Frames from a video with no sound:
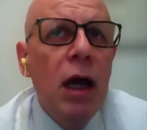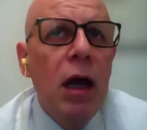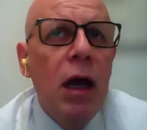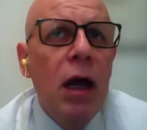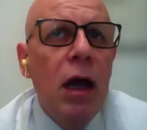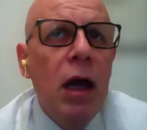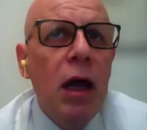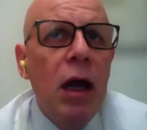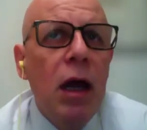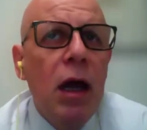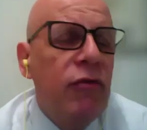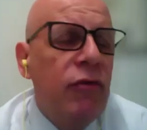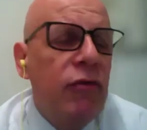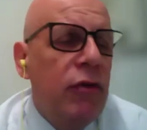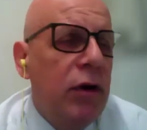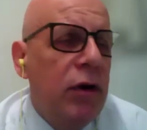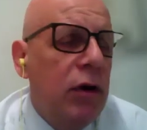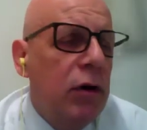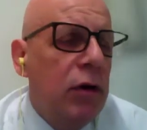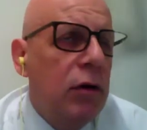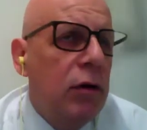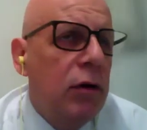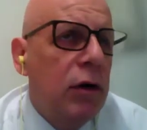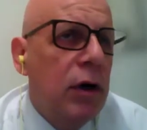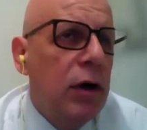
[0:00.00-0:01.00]

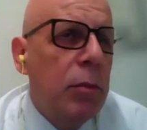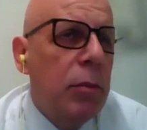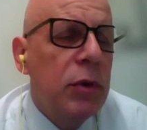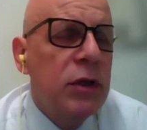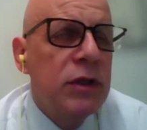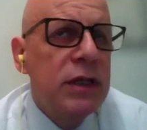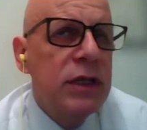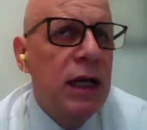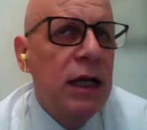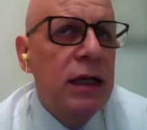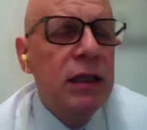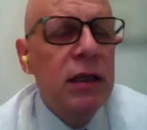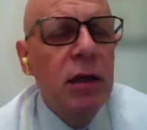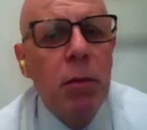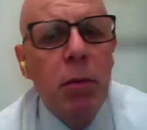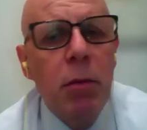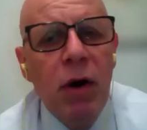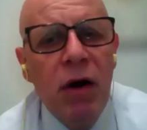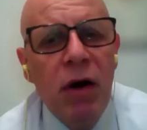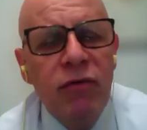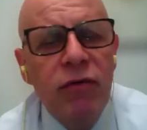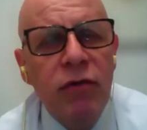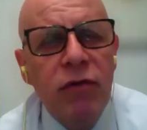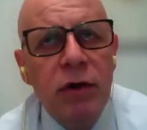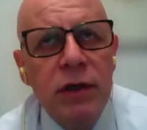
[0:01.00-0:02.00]
buffer, represent a
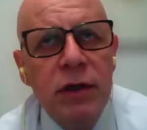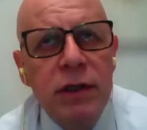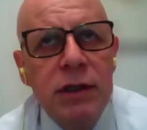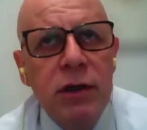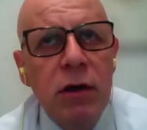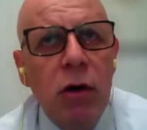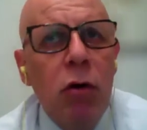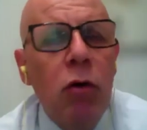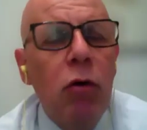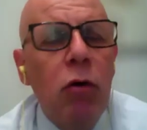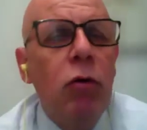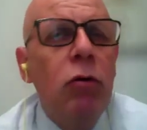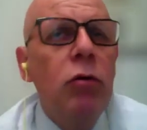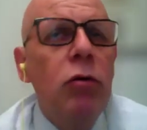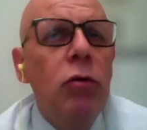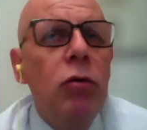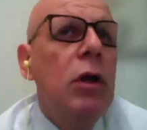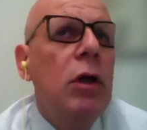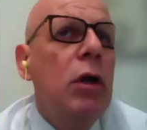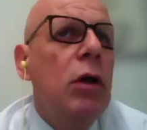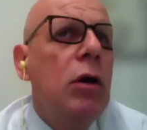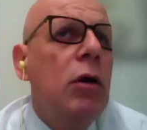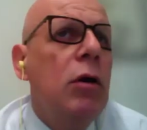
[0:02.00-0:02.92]
buffer zone.